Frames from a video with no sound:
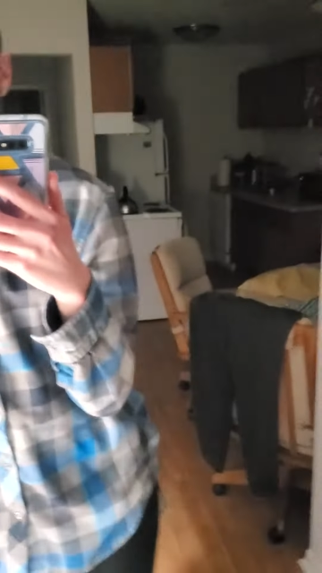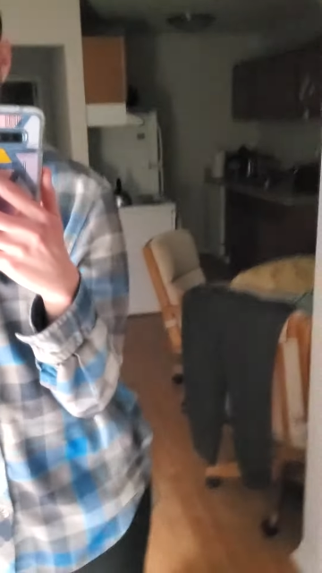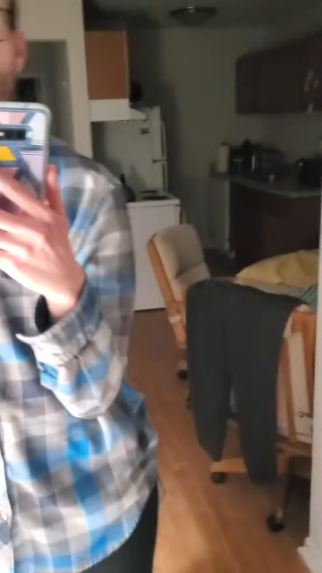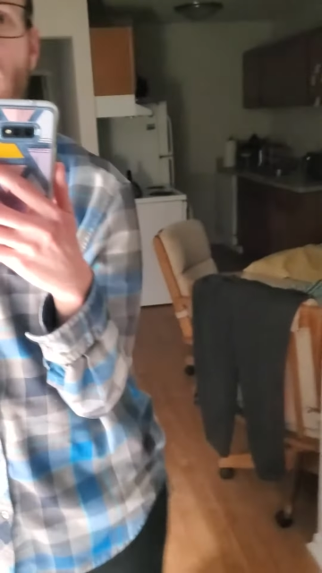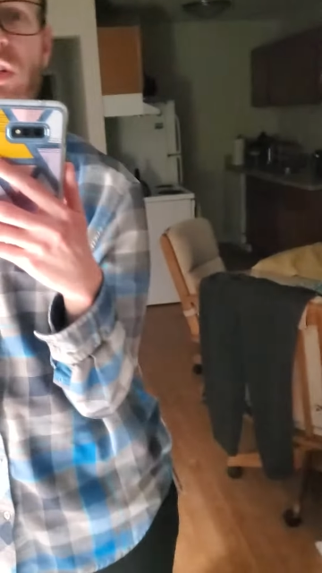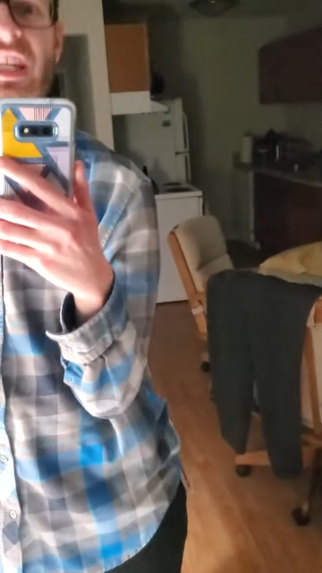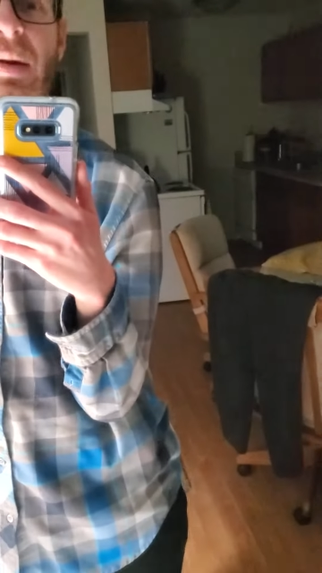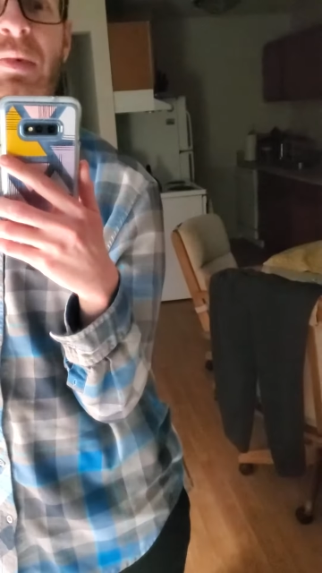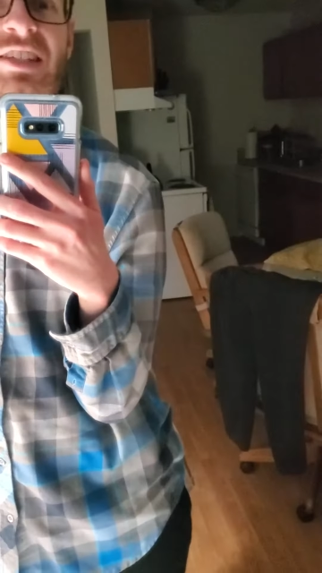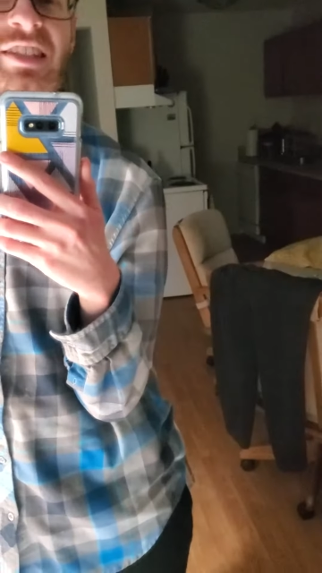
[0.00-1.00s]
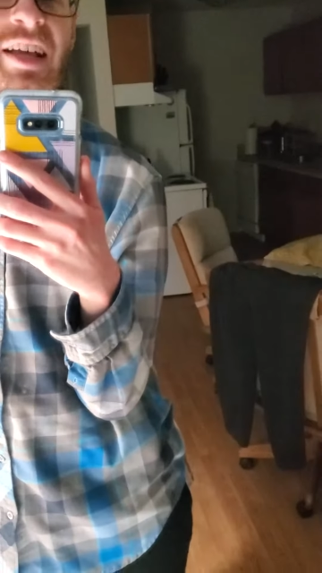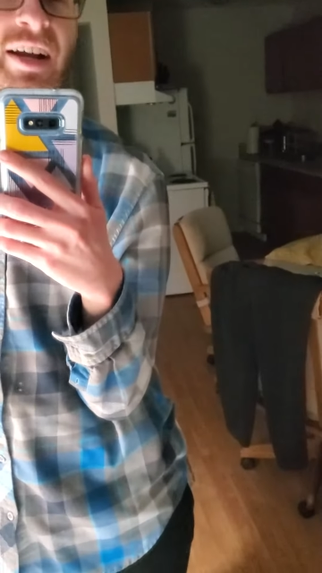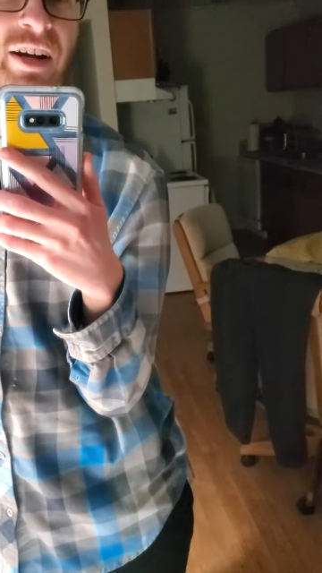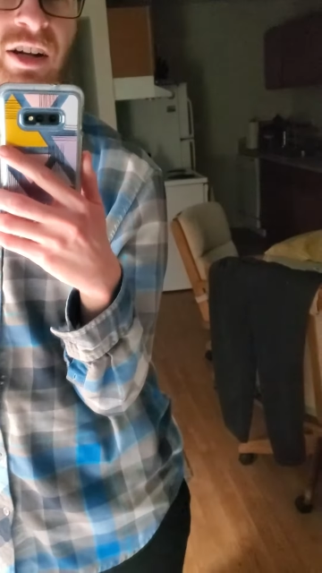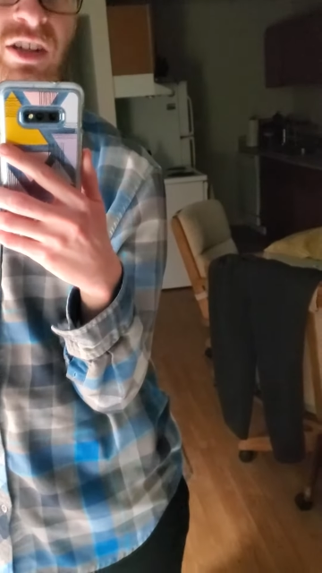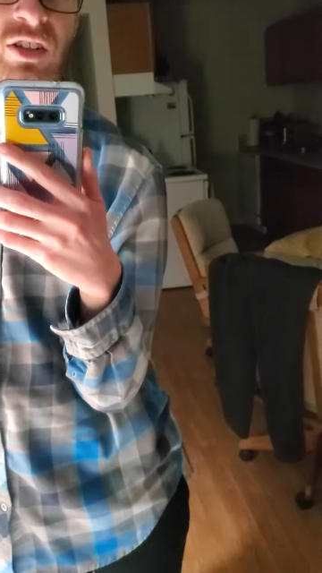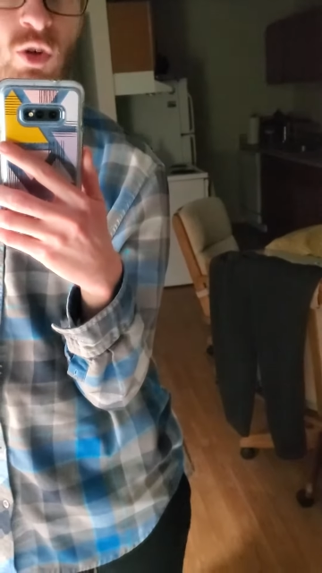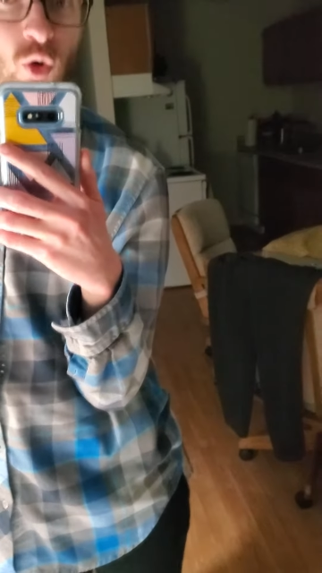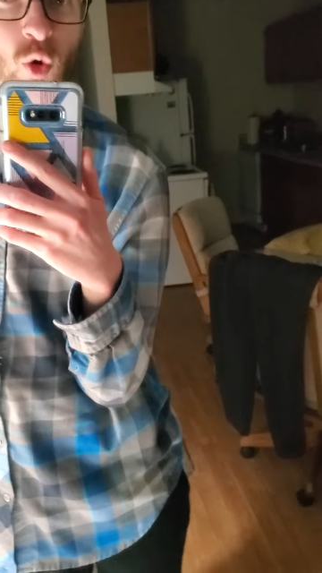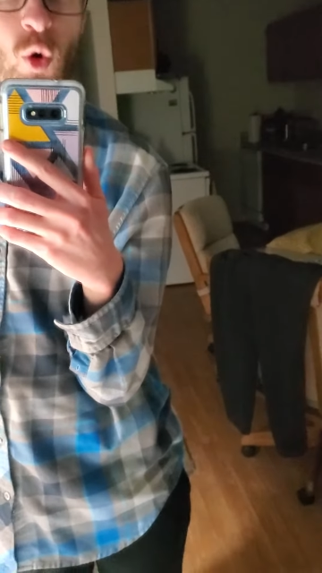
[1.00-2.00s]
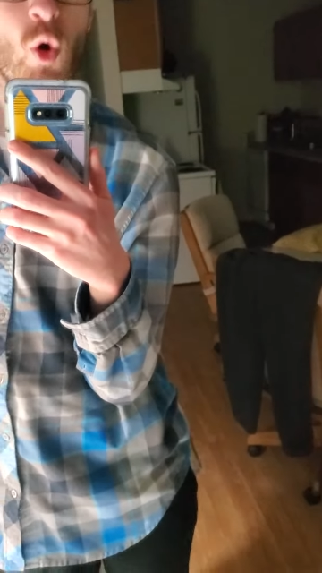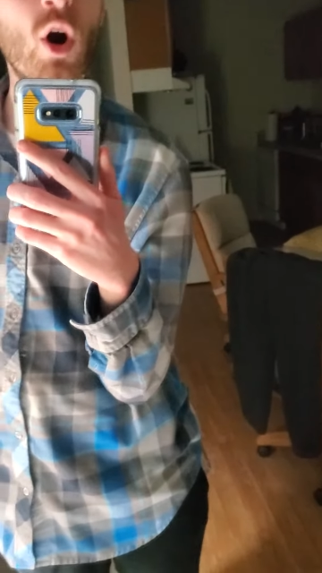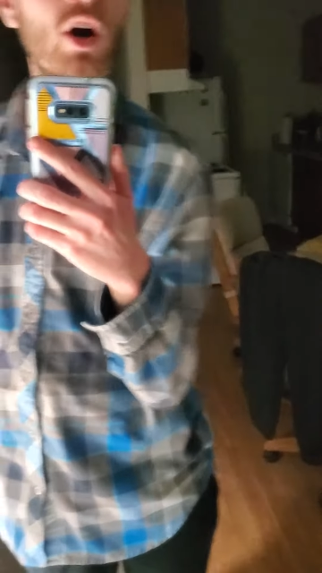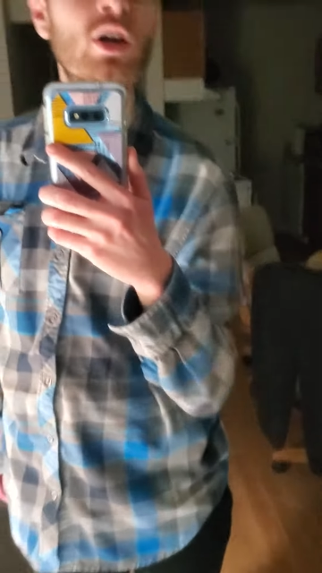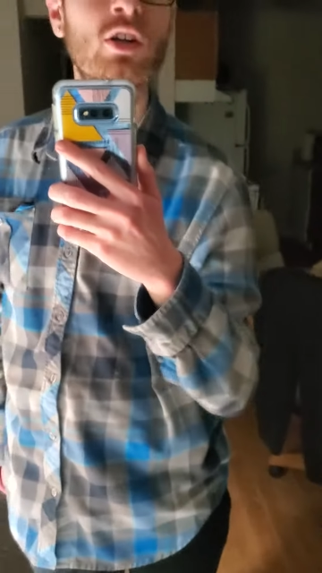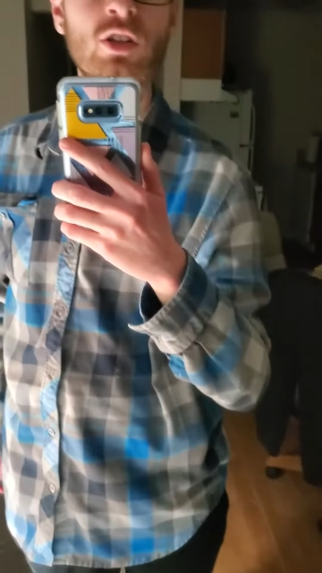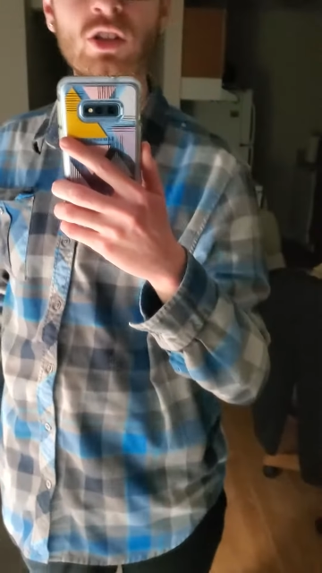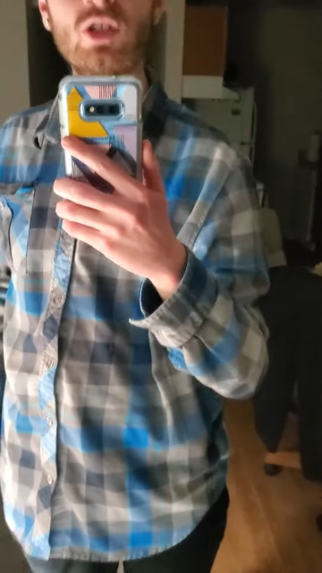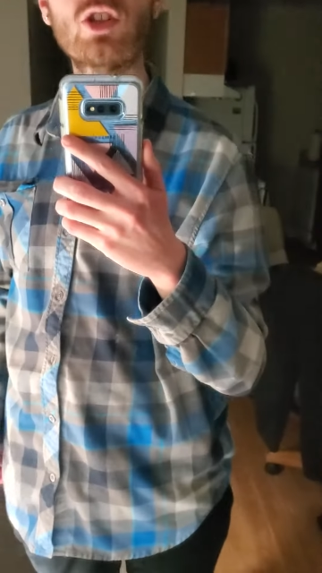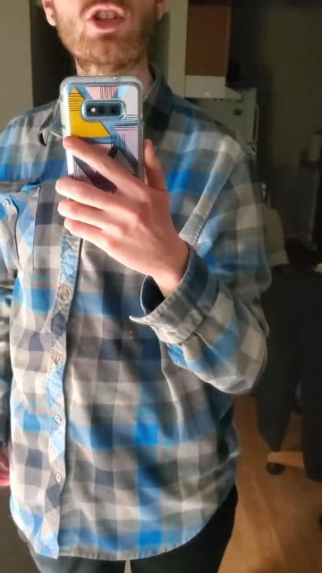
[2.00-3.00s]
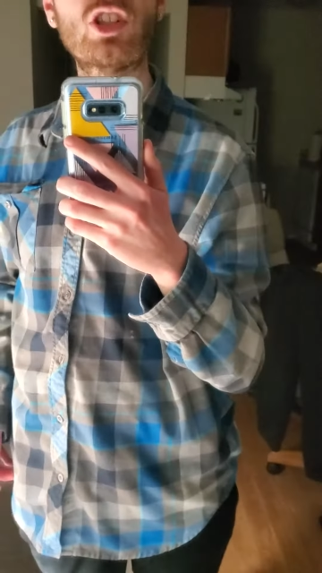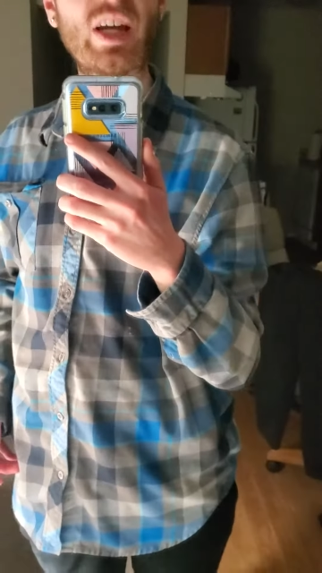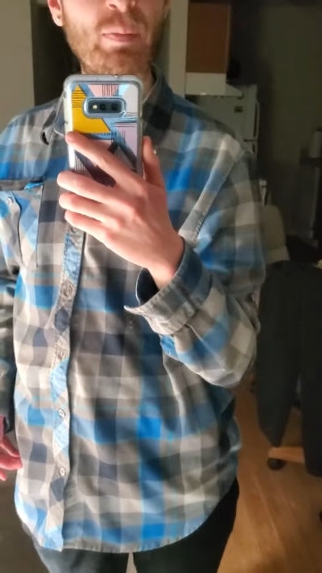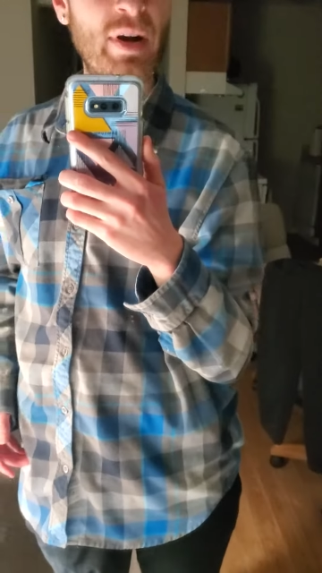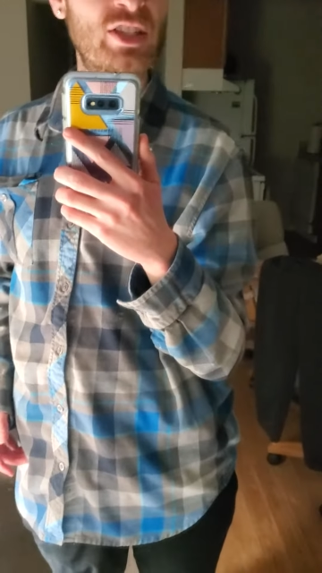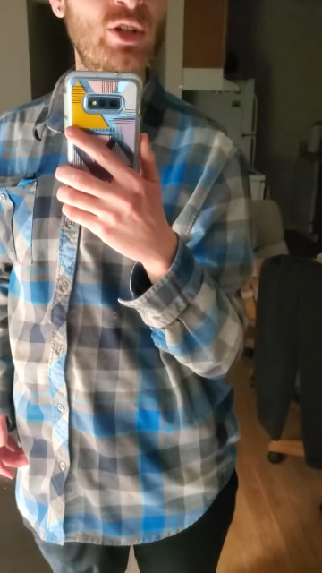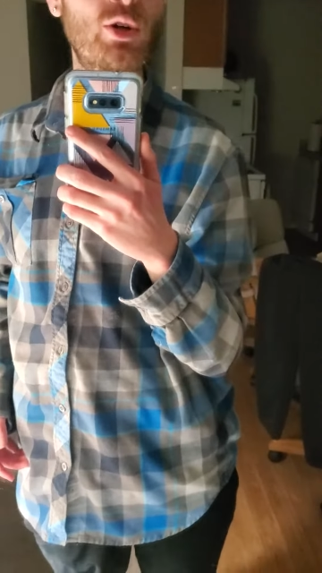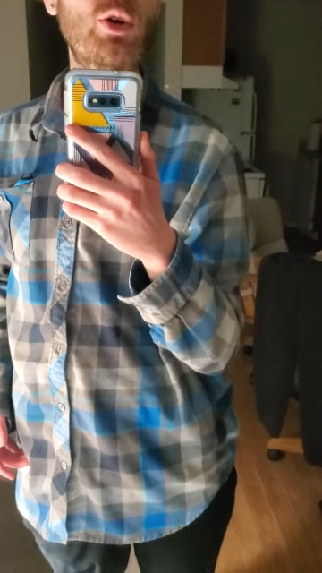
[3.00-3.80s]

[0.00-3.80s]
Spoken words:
(no speaker visible)